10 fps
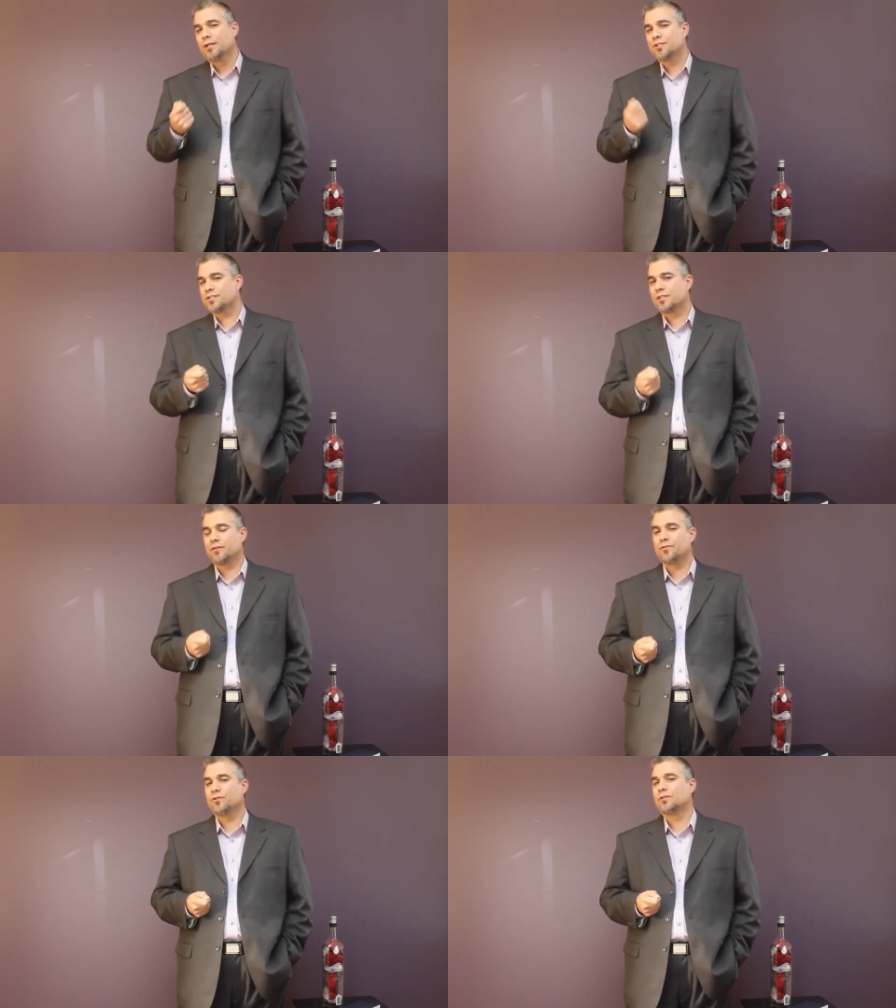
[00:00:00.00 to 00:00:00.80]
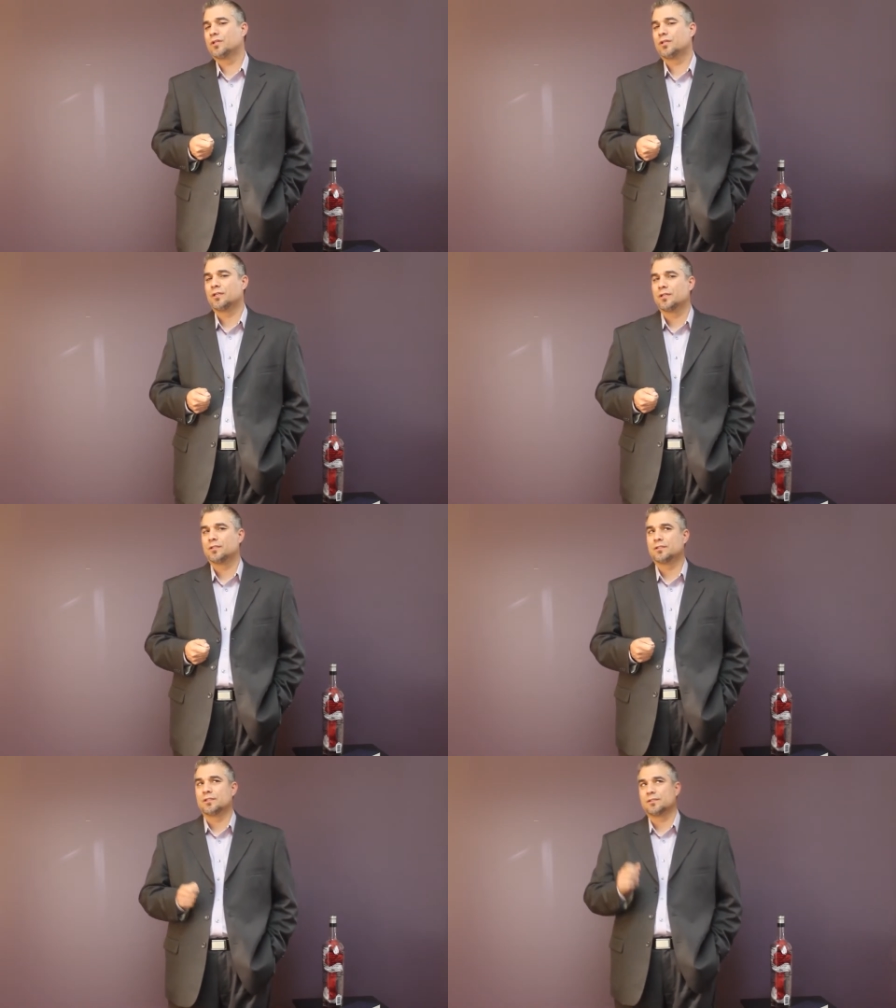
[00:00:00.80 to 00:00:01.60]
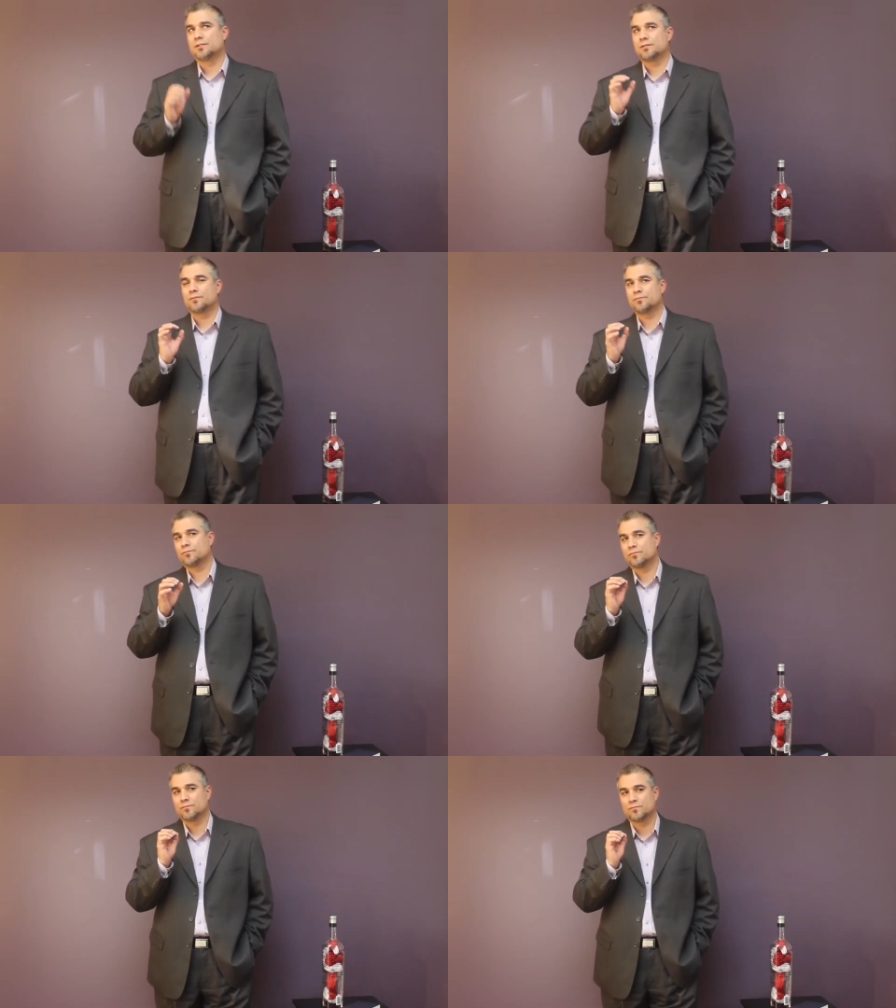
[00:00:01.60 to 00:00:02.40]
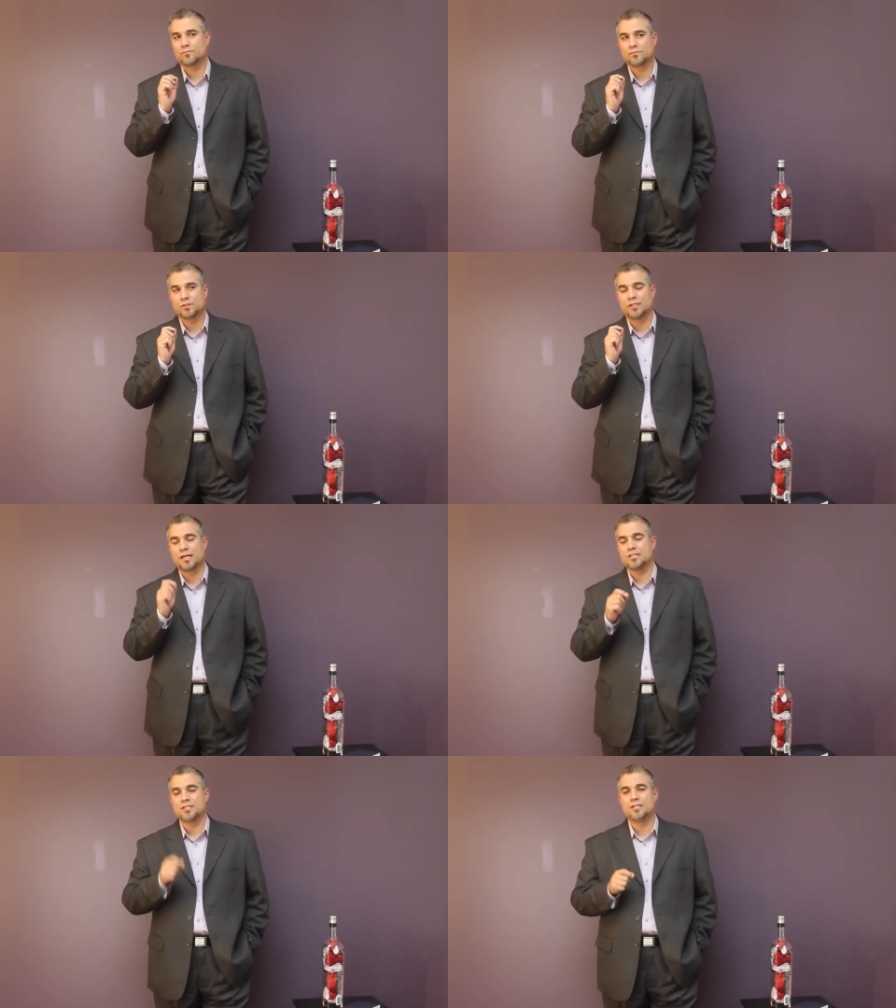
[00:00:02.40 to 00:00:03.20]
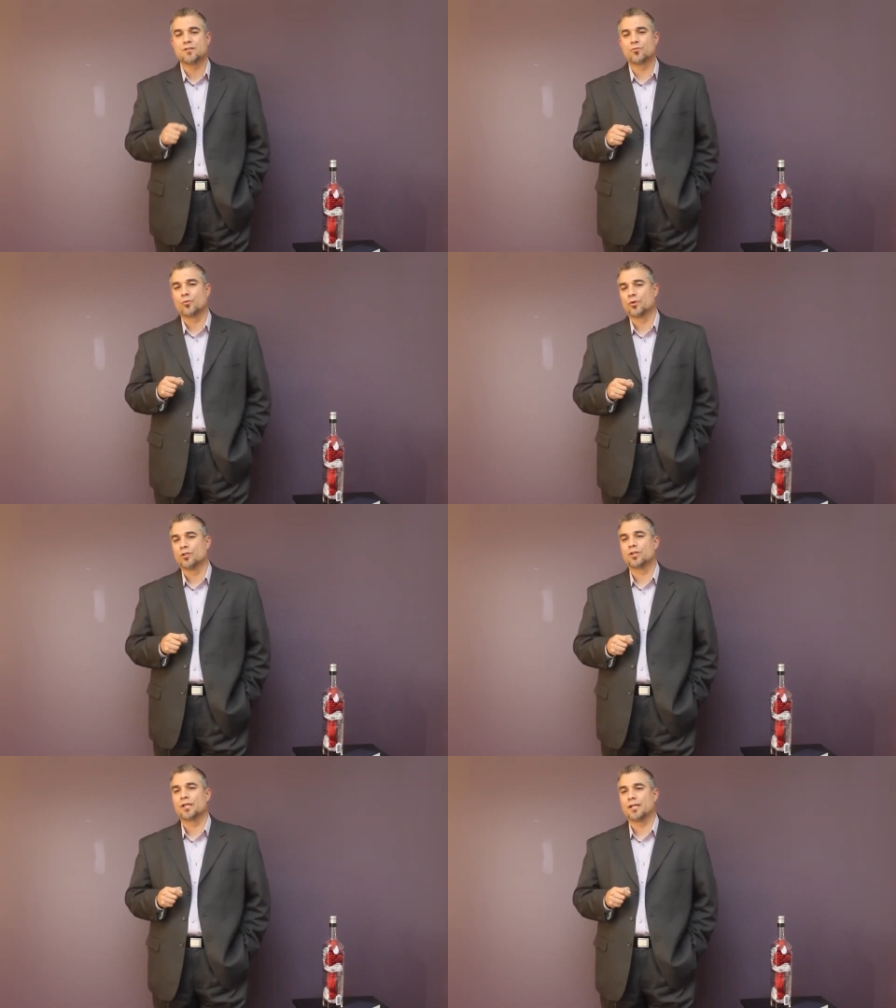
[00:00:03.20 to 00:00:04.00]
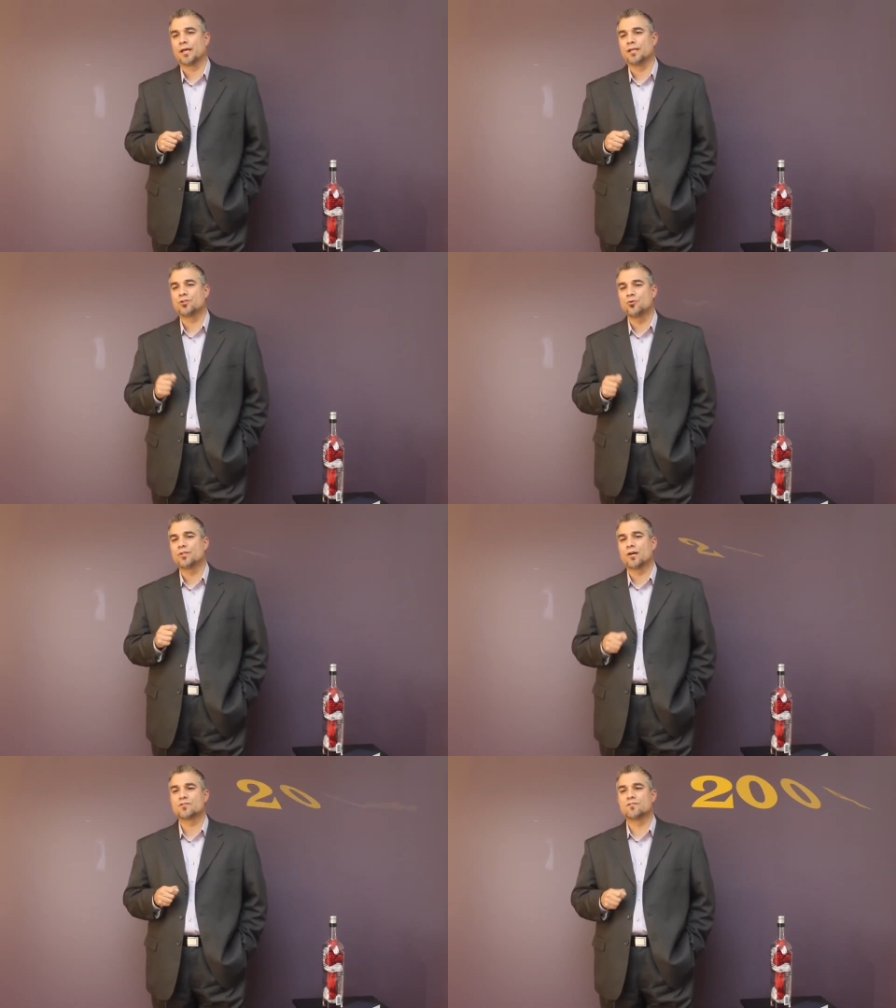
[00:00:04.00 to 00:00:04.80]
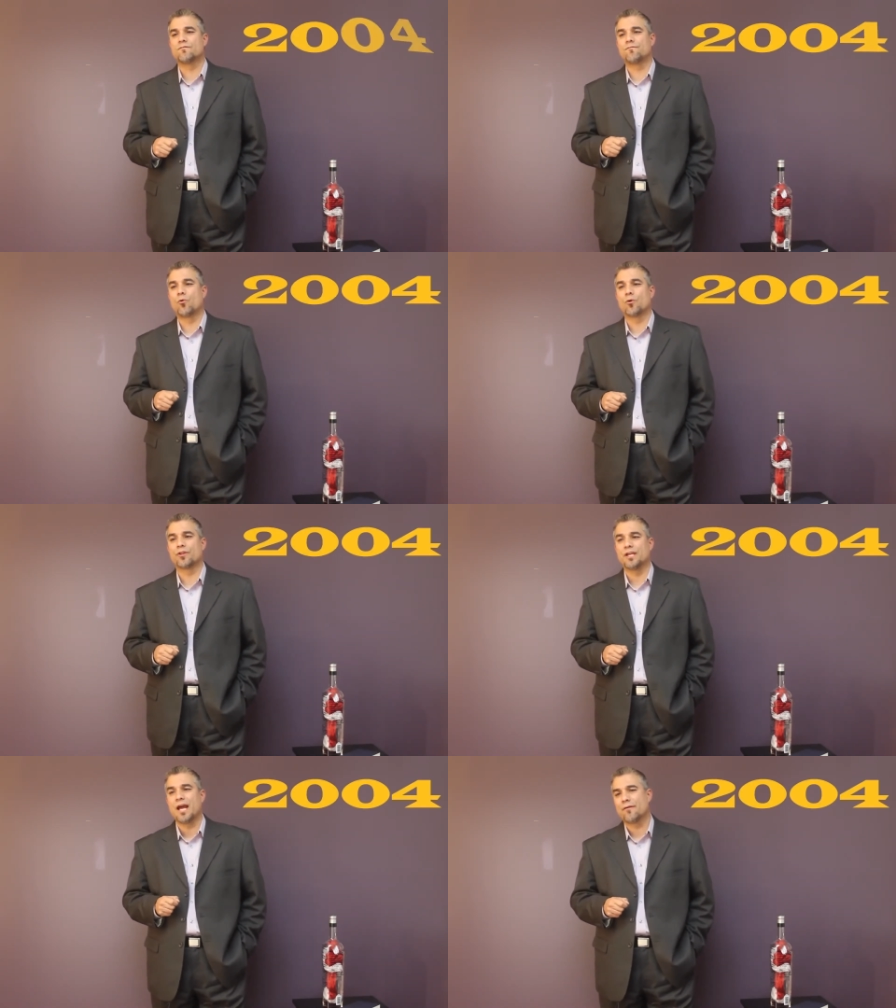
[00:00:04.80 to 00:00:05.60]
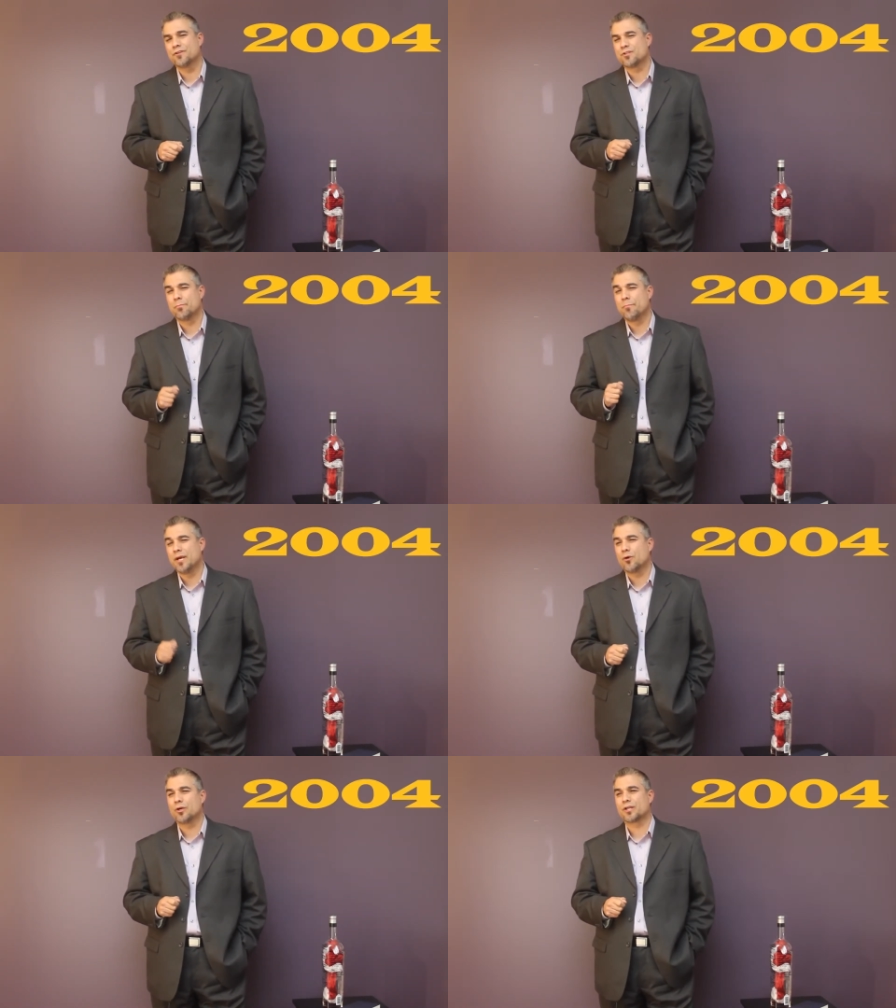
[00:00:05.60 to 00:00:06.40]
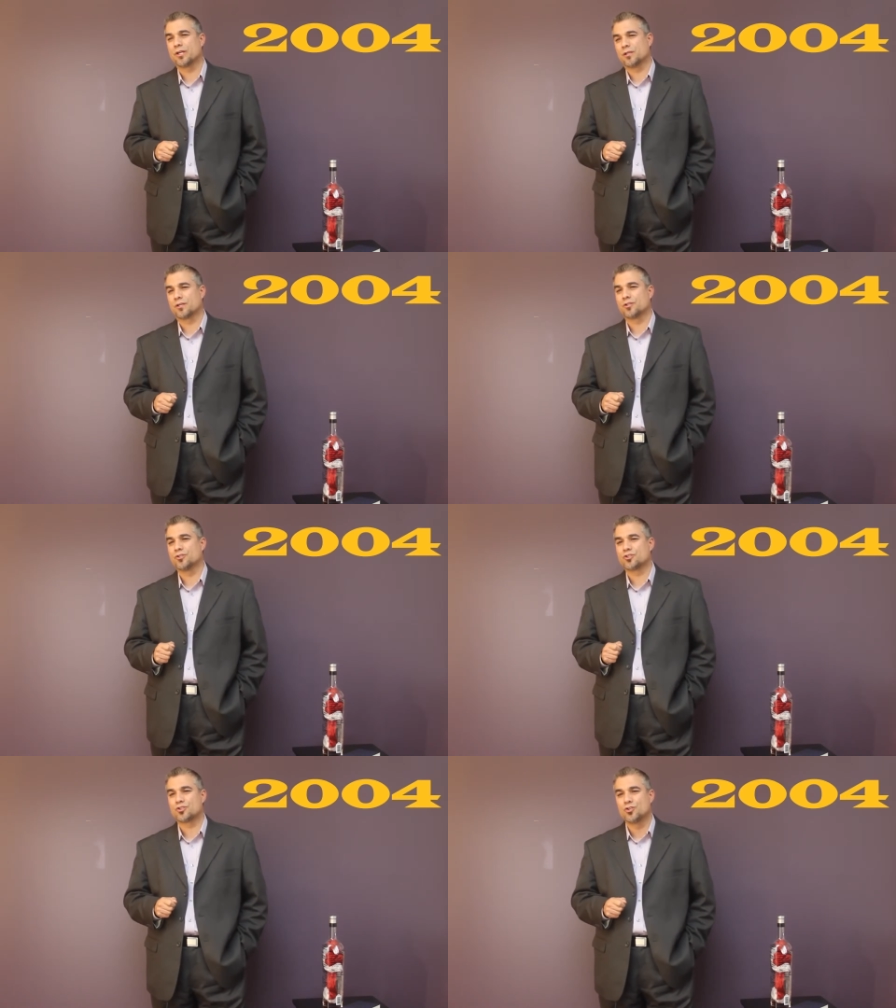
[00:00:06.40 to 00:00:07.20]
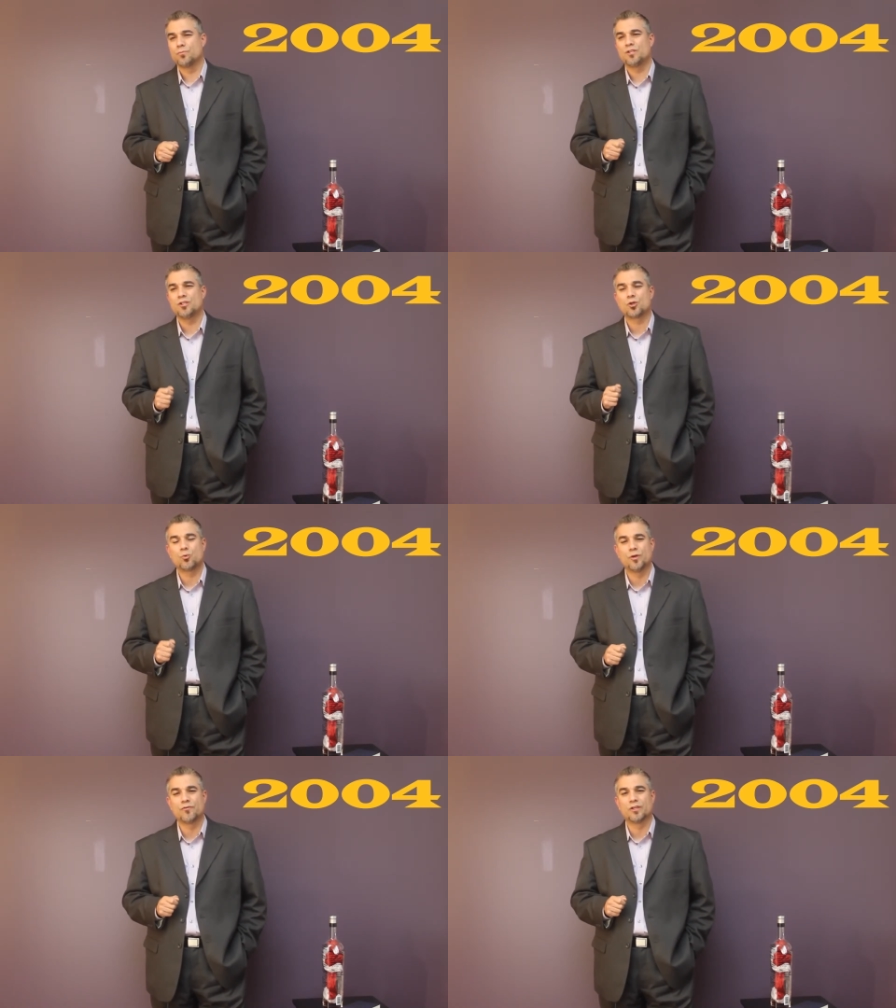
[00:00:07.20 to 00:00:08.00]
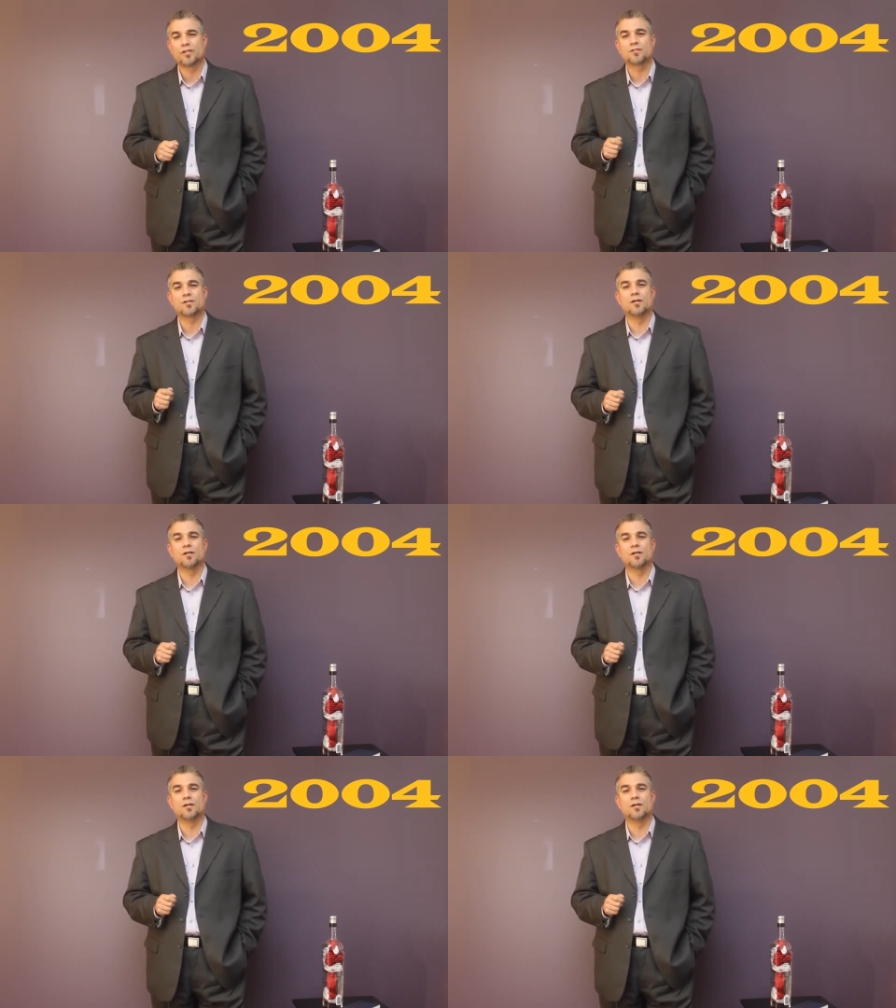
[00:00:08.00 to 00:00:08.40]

Just to give you an idea of what we're looking at, in 2004, the average American consumed the equivalent